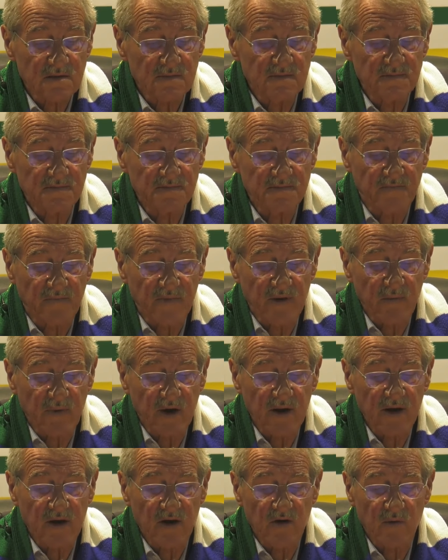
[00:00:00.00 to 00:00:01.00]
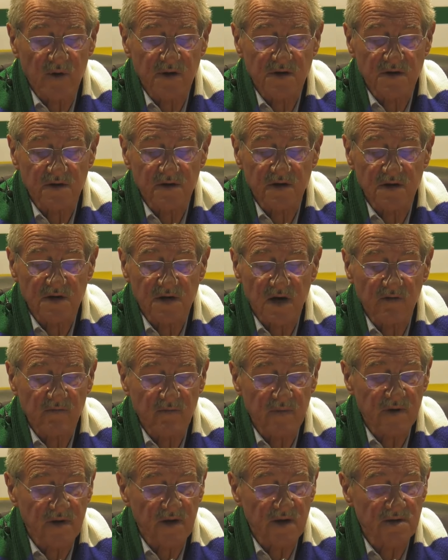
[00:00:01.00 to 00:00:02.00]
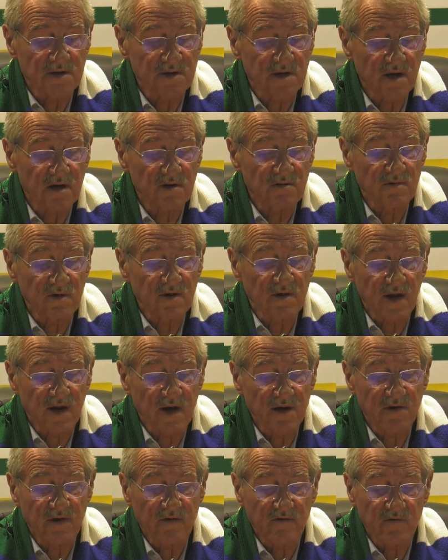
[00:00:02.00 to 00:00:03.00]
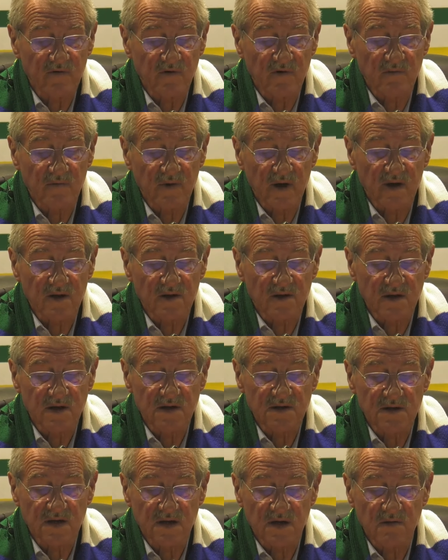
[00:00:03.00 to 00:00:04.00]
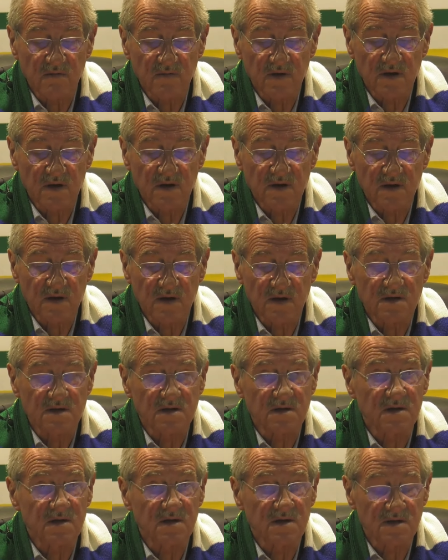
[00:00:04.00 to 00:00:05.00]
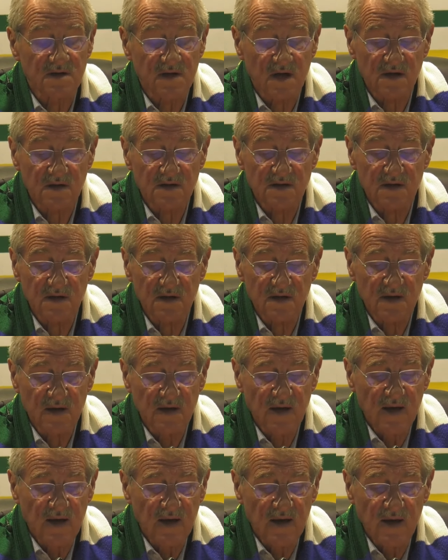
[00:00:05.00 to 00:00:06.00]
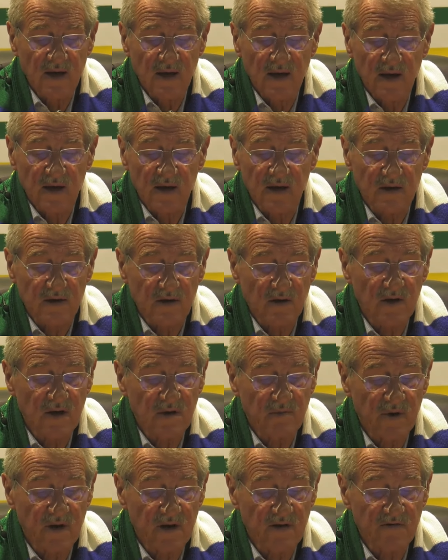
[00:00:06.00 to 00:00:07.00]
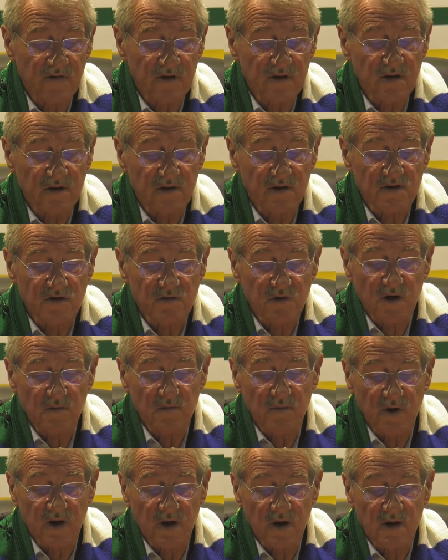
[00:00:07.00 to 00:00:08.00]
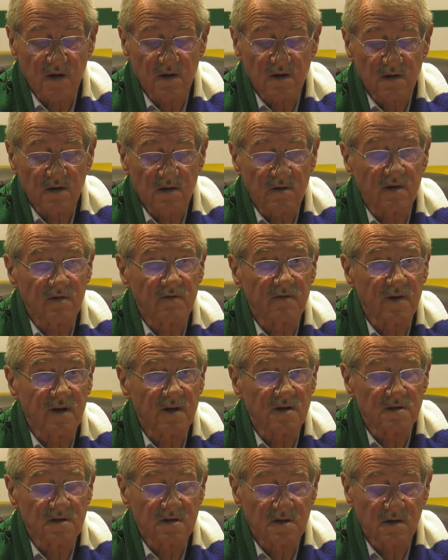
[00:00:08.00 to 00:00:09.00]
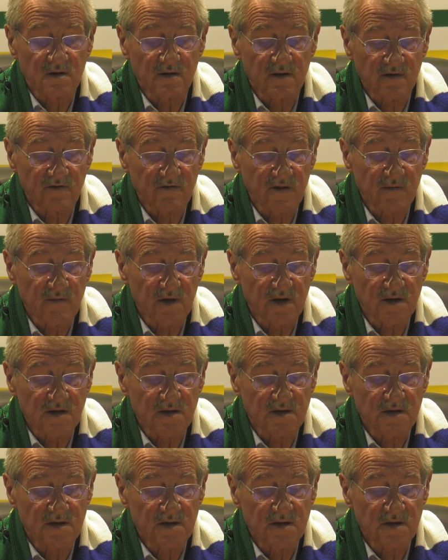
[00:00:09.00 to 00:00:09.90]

The manner in which this government has dealt with land reform and resettlement is a disaster and only benefited the SWAPO elite, their friends, their families.